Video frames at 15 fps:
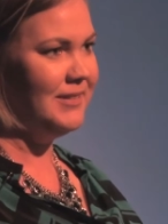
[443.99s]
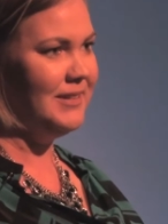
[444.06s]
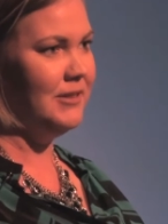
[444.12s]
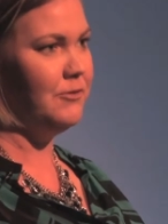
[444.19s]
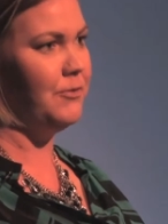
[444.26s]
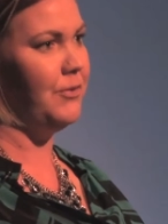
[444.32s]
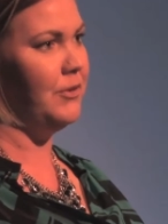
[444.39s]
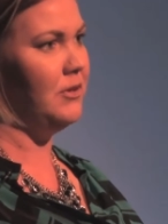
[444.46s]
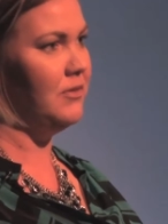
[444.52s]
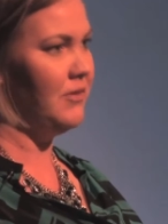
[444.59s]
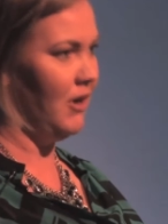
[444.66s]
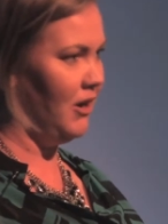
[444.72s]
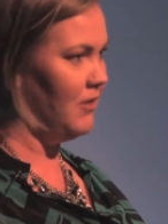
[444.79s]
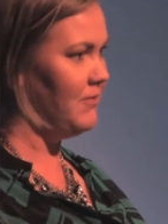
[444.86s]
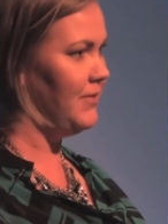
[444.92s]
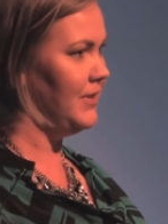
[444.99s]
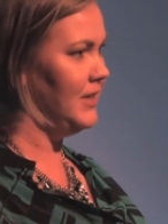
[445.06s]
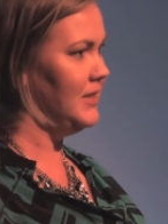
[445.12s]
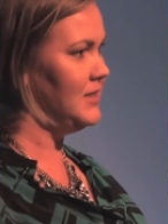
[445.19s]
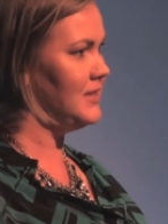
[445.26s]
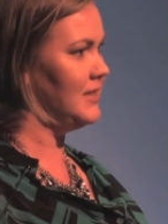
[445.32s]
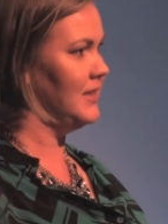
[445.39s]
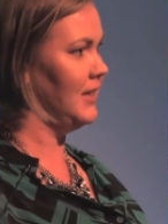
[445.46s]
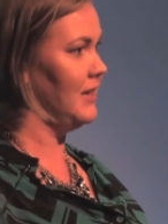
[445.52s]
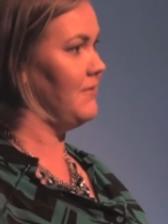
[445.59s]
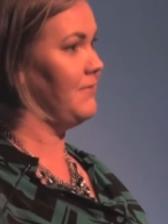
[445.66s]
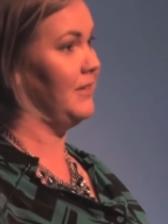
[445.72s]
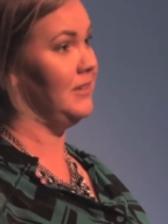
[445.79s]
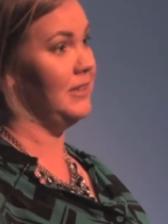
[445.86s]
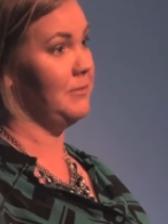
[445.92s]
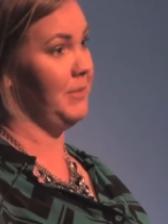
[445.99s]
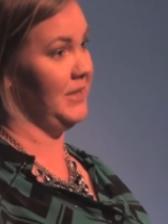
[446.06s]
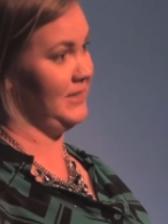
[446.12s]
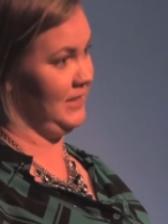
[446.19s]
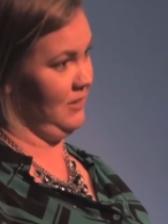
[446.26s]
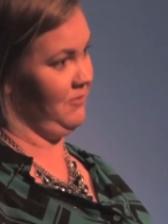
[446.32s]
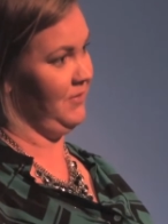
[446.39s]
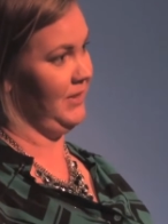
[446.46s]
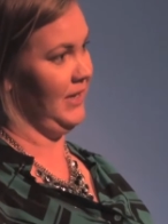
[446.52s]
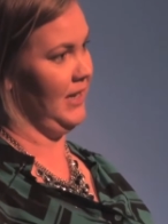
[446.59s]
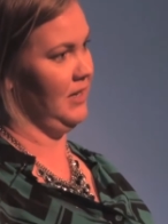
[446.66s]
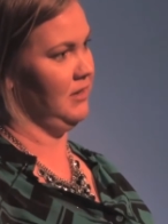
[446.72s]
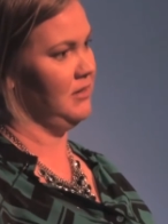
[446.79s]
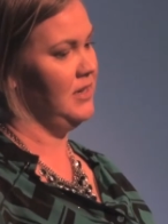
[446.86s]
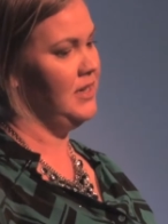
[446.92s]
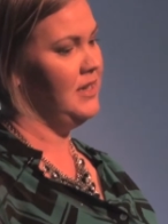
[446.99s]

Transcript: and full of confidence, and I felt like myself again.